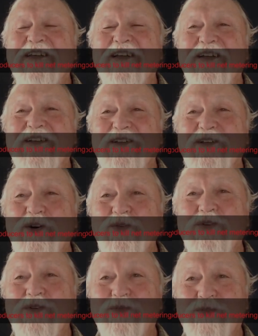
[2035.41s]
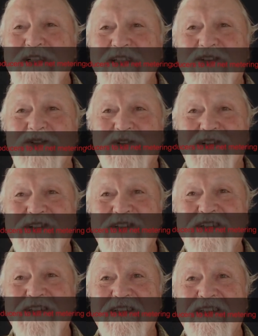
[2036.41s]
the local
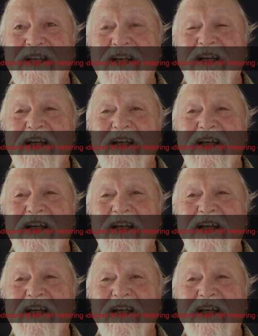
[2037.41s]
resources,